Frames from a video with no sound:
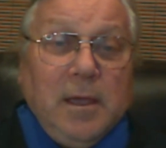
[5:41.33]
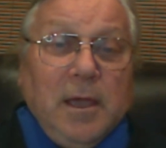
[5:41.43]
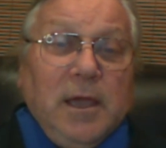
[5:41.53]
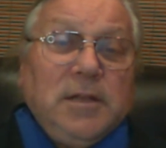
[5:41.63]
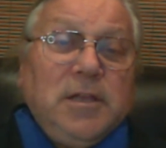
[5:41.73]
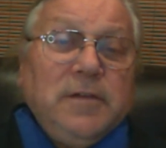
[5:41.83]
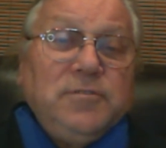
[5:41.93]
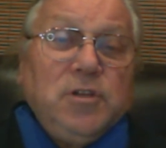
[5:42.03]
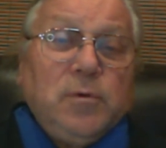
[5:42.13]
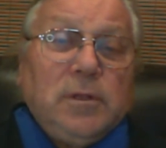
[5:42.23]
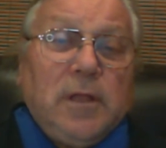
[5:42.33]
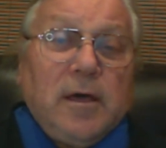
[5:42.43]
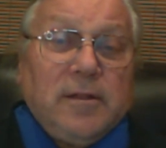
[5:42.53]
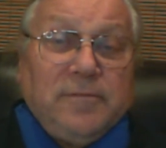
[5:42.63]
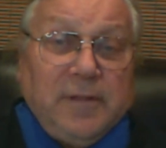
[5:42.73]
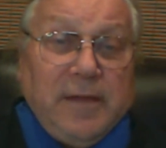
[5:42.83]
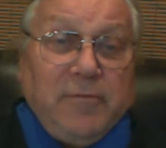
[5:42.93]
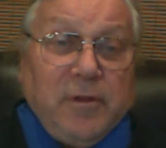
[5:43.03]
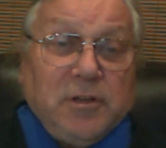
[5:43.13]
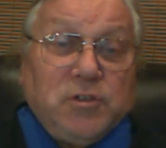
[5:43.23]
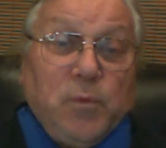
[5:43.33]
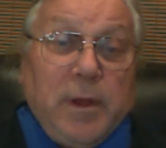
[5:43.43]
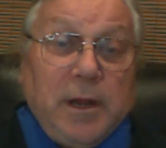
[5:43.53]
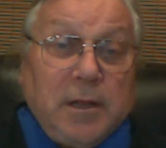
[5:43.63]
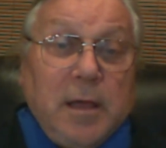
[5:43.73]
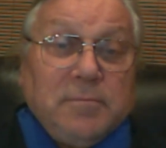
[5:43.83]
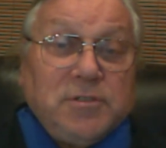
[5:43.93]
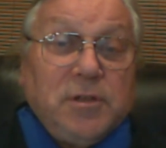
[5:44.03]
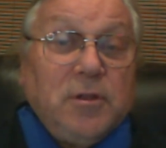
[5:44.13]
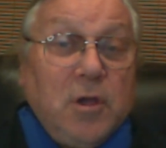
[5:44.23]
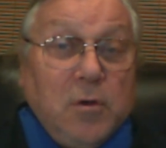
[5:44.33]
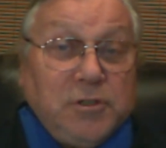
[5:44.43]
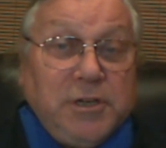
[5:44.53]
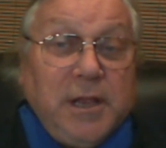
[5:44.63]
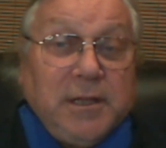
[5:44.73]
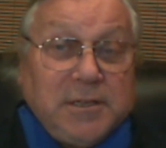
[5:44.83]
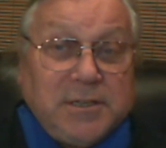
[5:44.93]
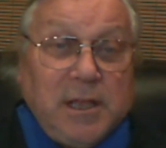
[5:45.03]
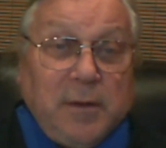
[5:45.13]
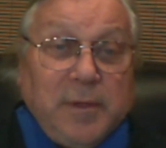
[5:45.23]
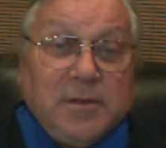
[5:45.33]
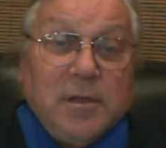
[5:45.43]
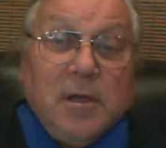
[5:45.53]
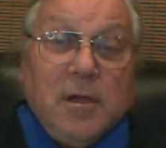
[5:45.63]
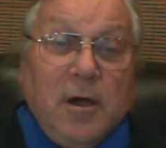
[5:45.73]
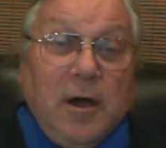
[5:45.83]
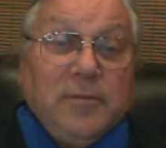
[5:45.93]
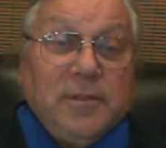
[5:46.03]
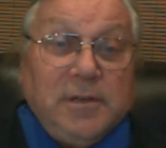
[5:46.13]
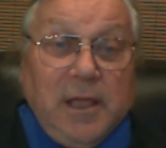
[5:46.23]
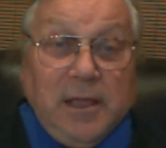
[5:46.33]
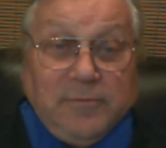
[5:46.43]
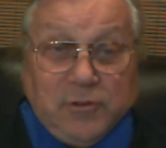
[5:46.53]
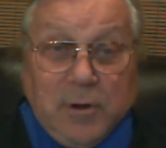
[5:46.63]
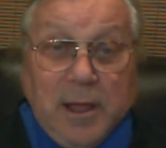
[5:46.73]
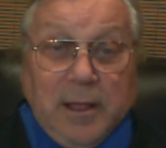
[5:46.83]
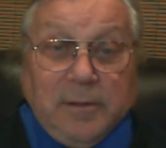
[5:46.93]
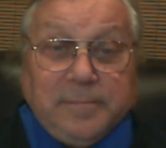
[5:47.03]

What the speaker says: It gives you a lot of leverage when it comes to negotiating a settlement on the day of trial.